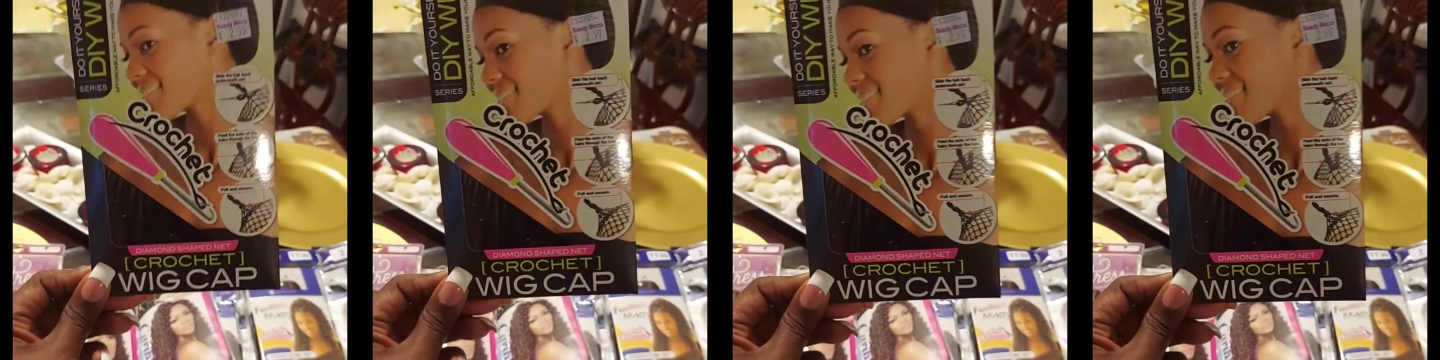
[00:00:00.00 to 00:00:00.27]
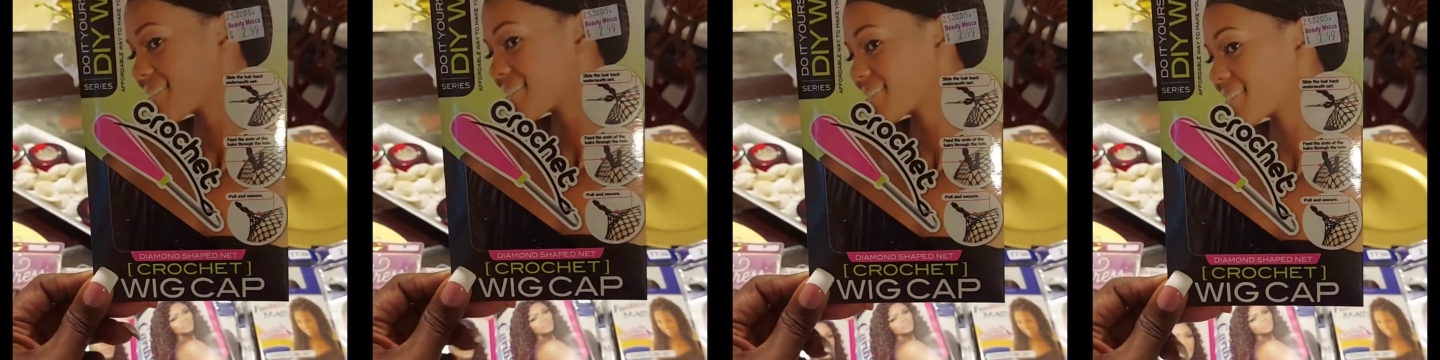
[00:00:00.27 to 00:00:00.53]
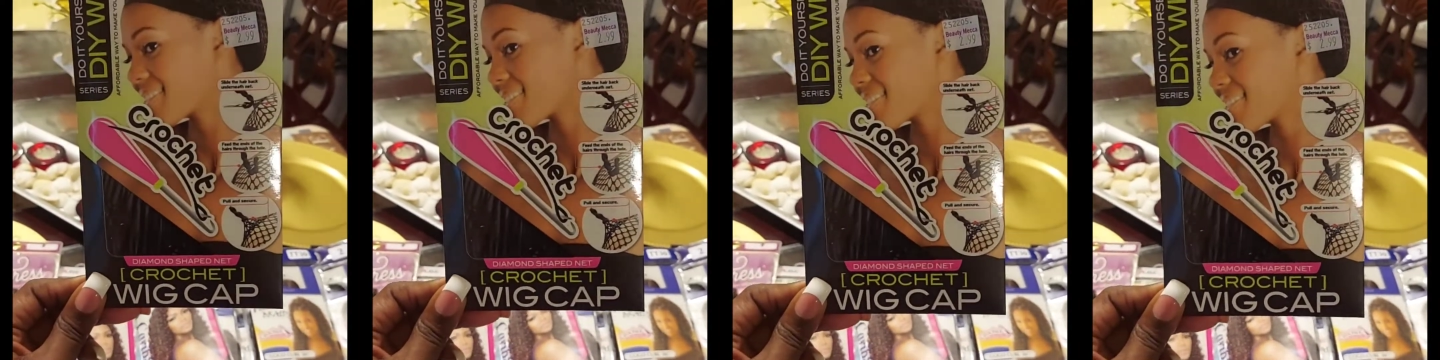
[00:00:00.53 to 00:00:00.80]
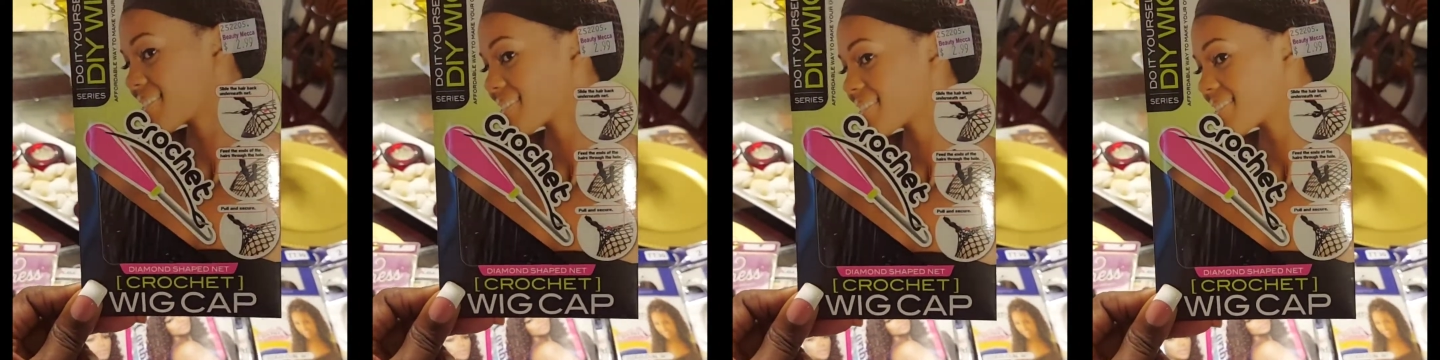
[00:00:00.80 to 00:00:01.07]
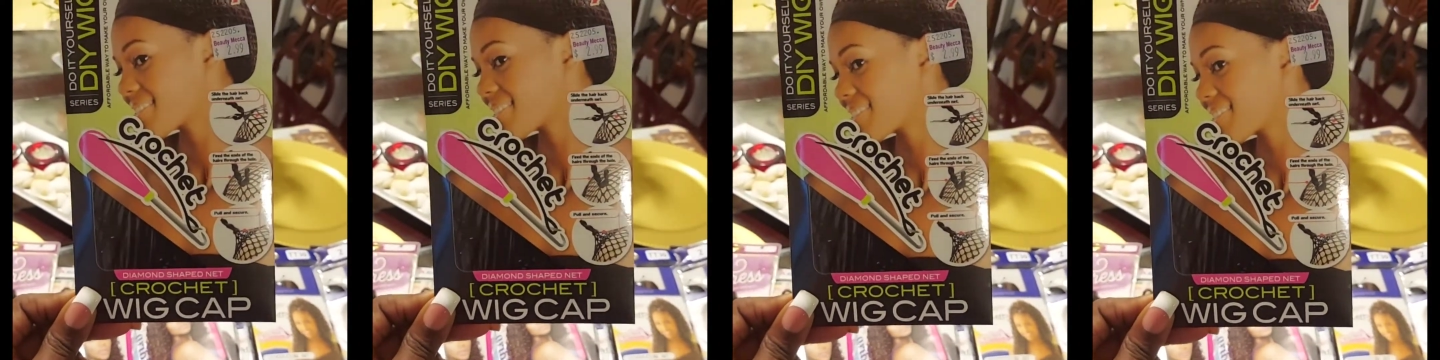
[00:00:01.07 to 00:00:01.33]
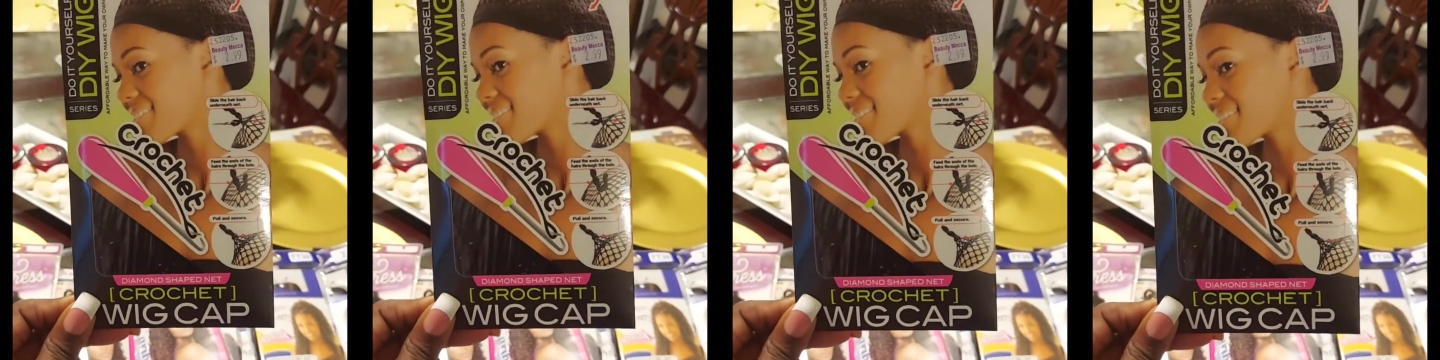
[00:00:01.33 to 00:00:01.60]
wig cap from my beauty
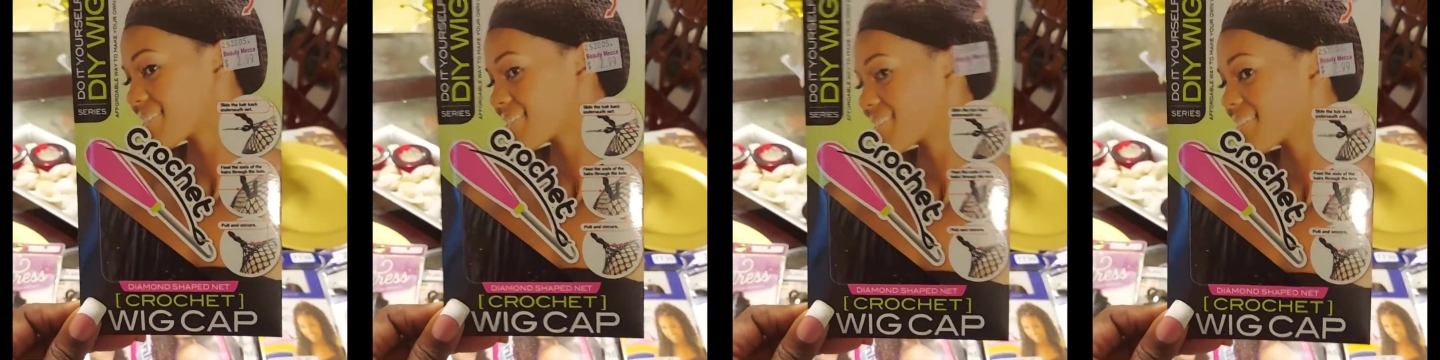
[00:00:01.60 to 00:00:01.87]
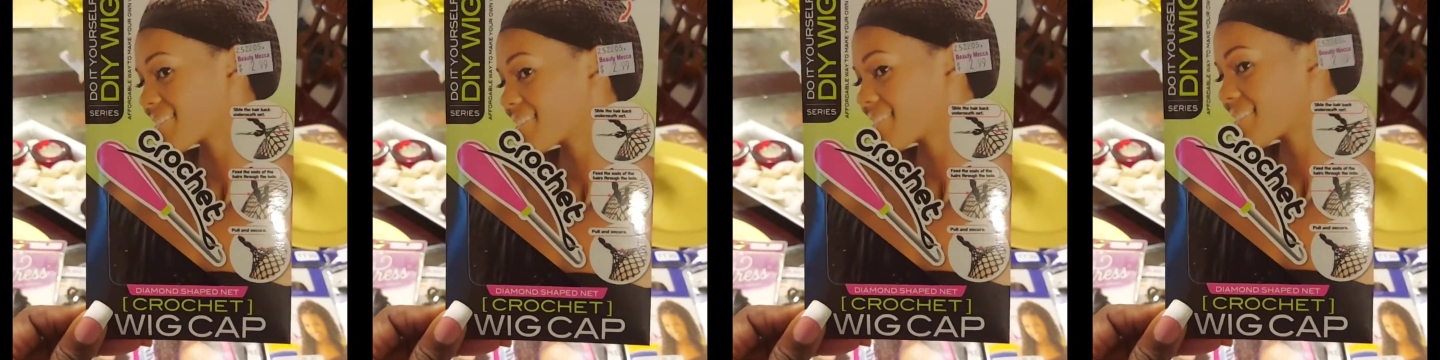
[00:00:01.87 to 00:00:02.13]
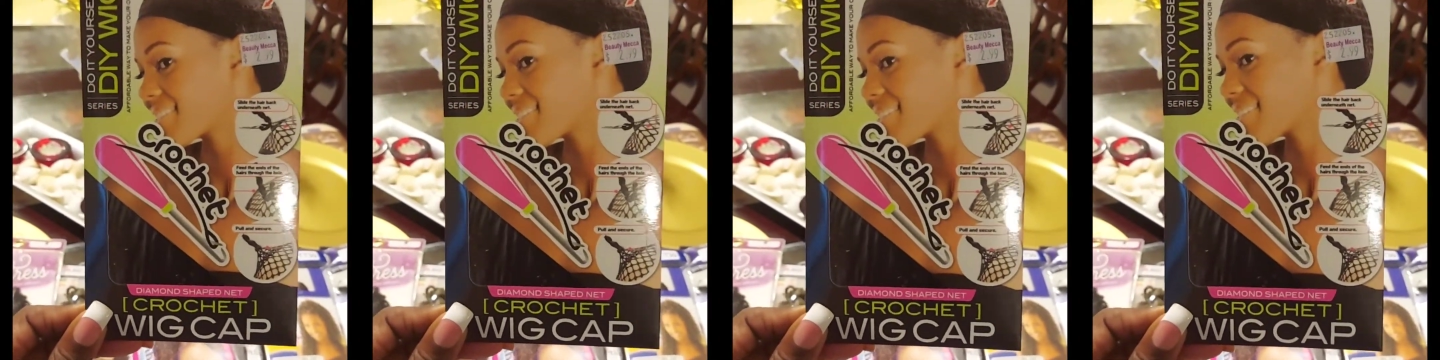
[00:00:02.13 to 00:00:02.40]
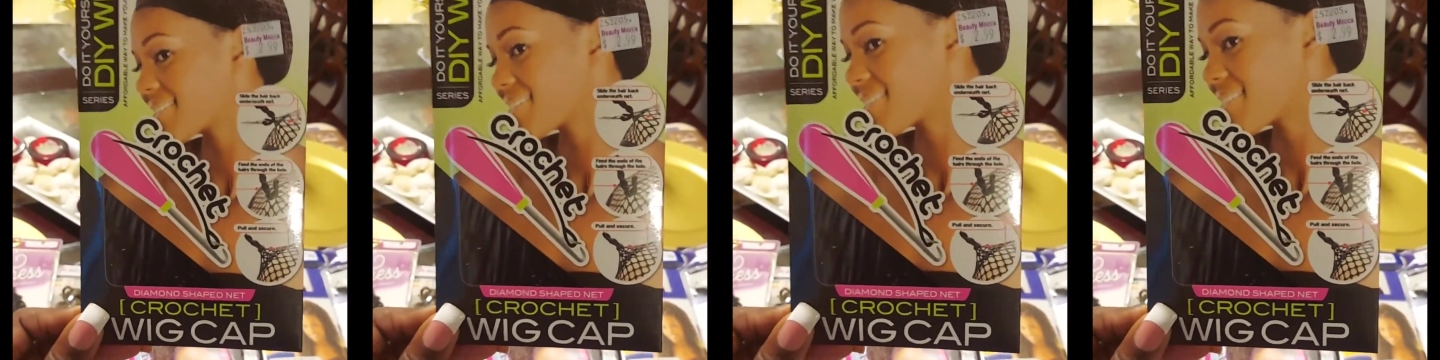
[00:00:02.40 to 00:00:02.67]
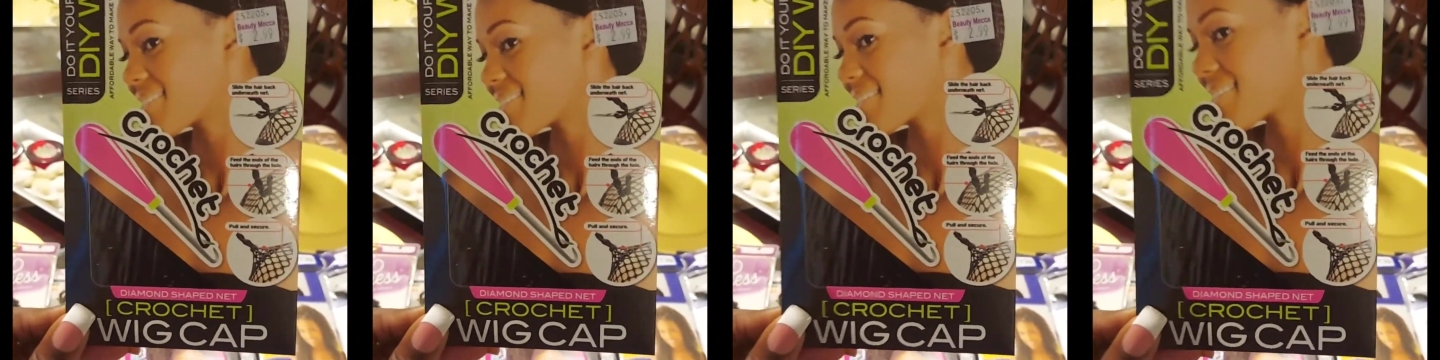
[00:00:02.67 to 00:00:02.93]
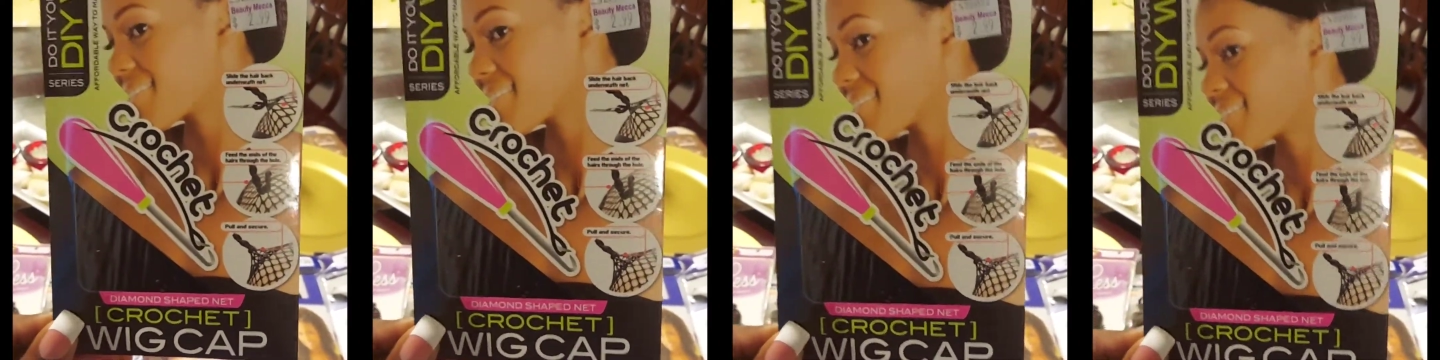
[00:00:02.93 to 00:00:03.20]
supply store.
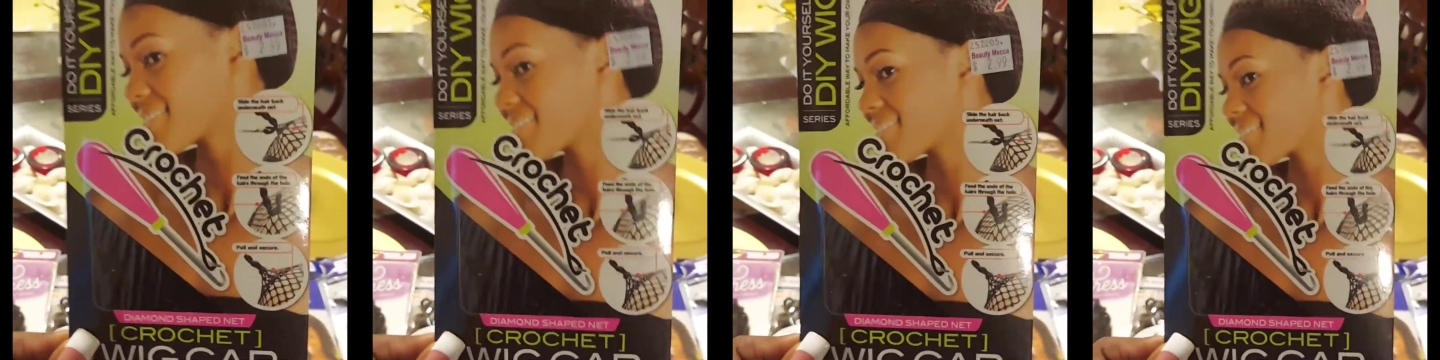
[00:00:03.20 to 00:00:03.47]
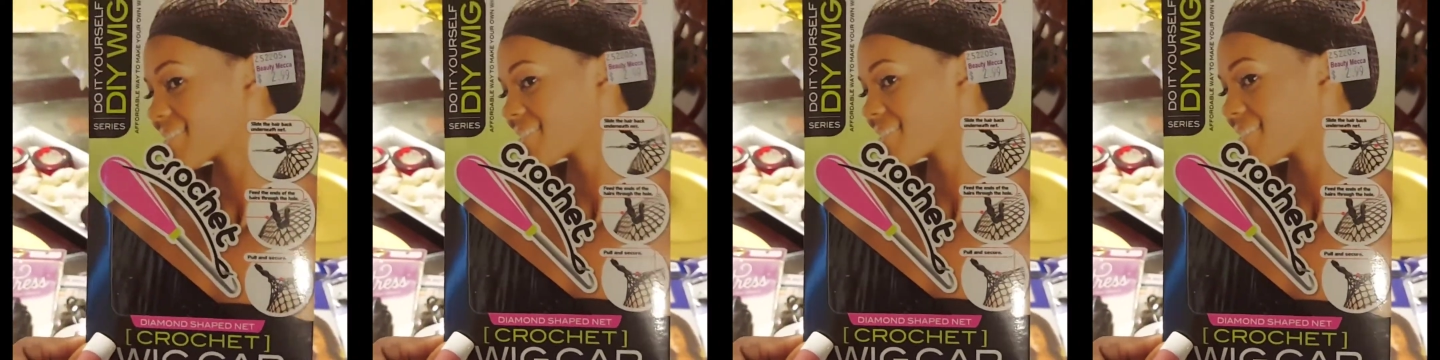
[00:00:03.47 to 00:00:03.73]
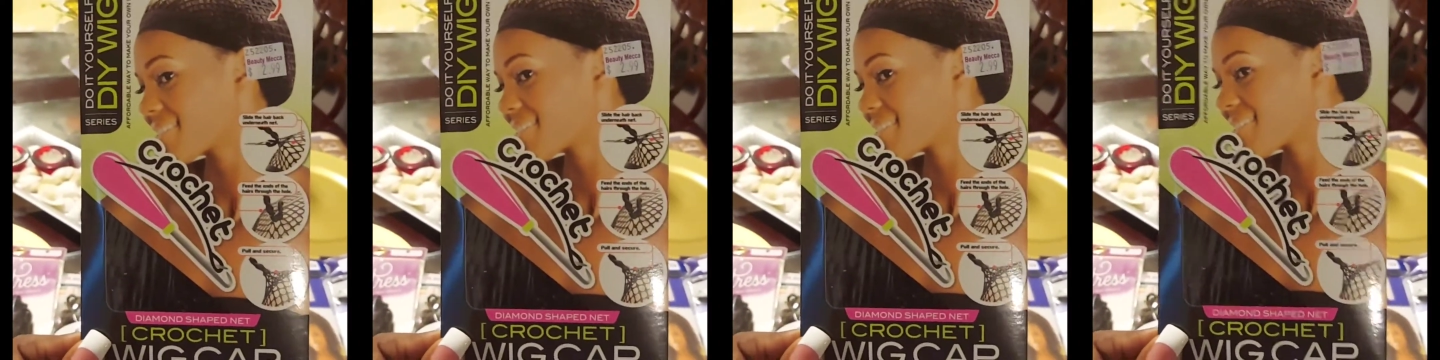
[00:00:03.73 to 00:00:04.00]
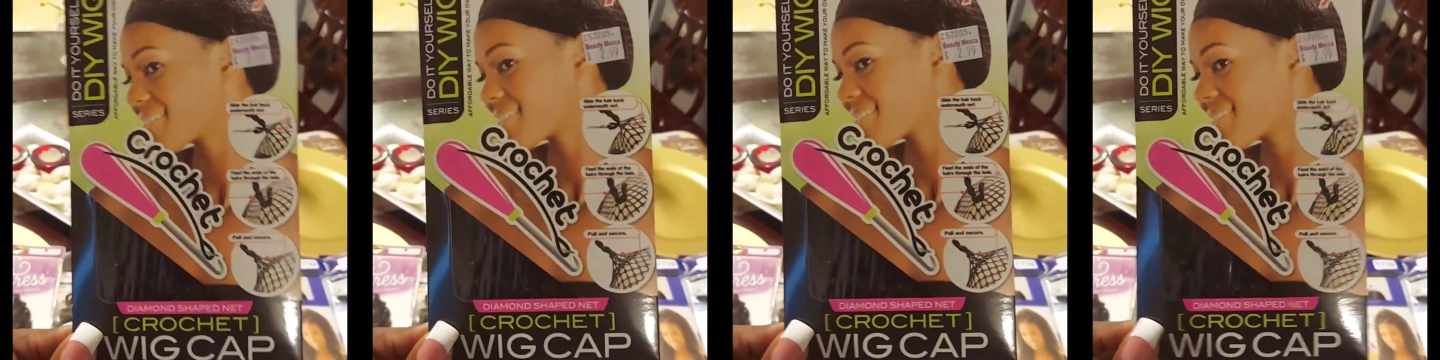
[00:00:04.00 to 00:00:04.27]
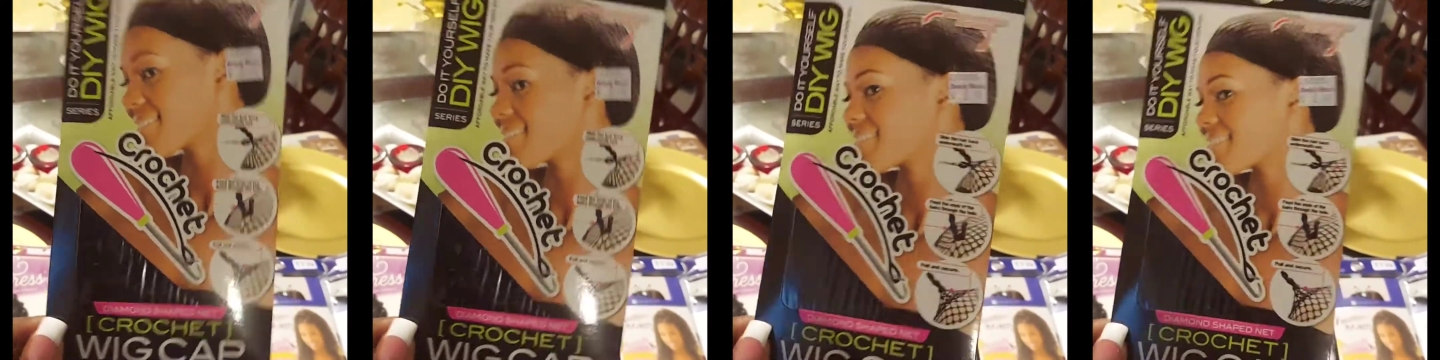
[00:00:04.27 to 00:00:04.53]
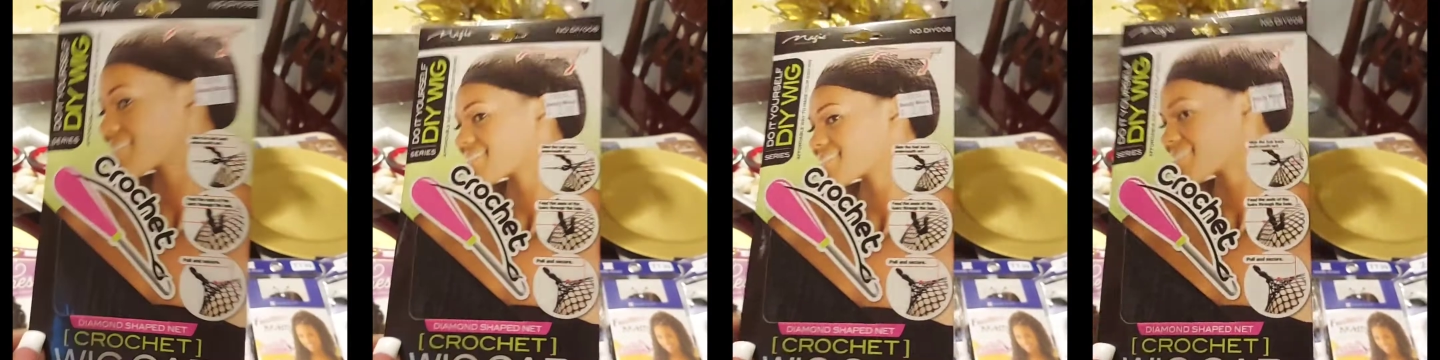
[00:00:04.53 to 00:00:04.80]
It's only $2.99,
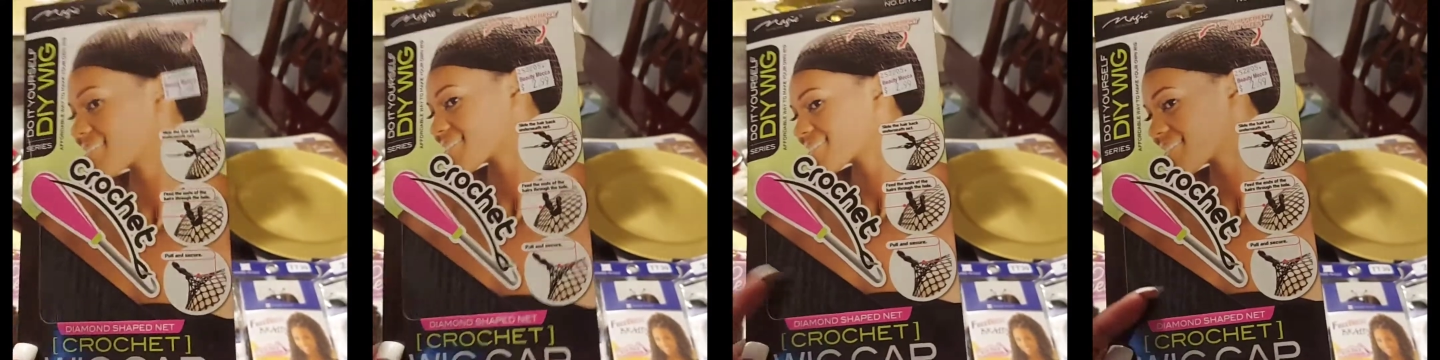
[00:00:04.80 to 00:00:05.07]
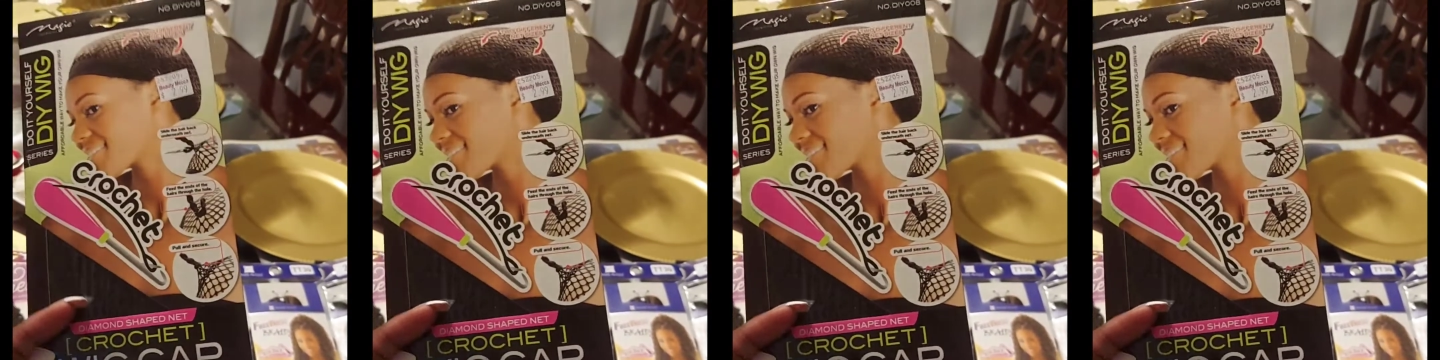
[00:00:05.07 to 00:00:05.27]
and this